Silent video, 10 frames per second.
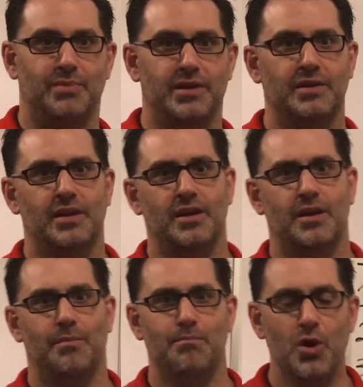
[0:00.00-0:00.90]
but
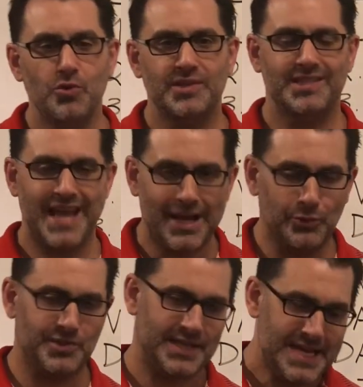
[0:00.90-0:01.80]
most
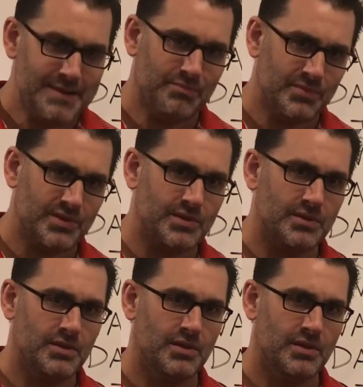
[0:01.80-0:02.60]
sales teams